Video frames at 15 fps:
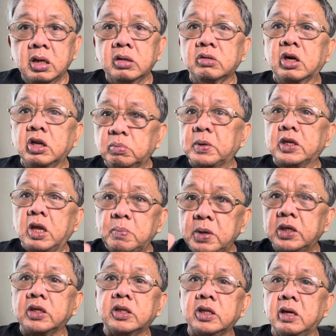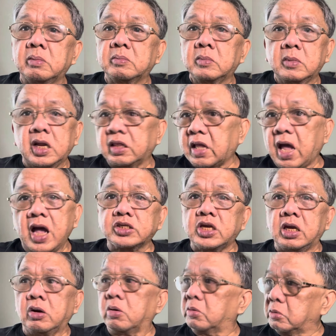treatment immediately, not
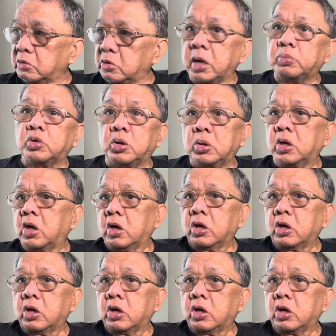asking, or you have to